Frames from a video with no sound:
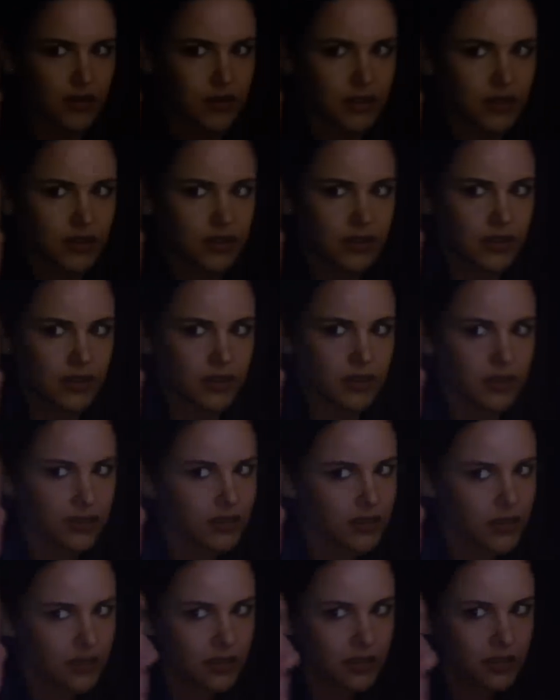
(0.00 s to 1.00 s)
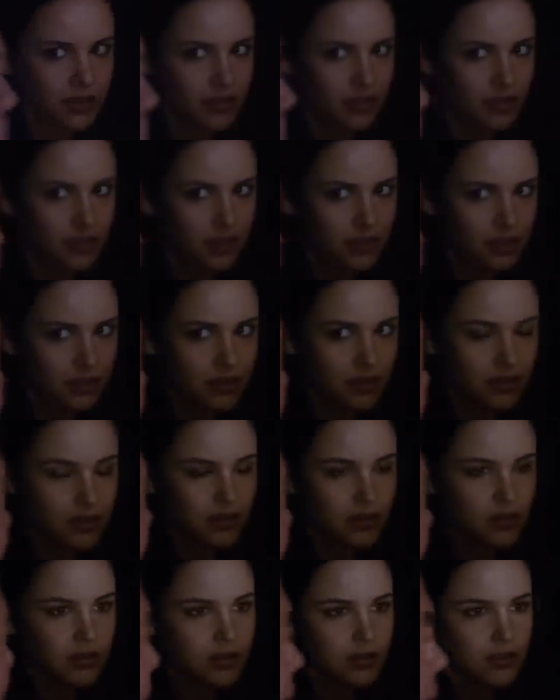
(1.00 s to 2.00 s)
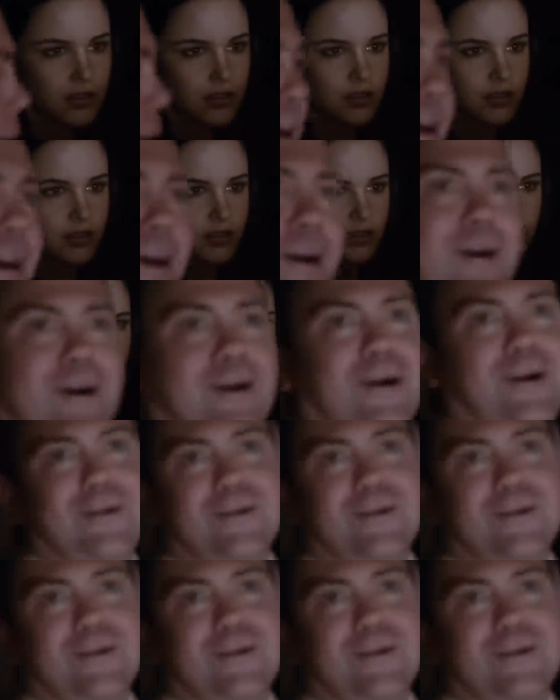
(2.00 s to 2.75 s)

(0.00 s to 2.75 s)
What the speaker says: No words are spoken by the person on screen.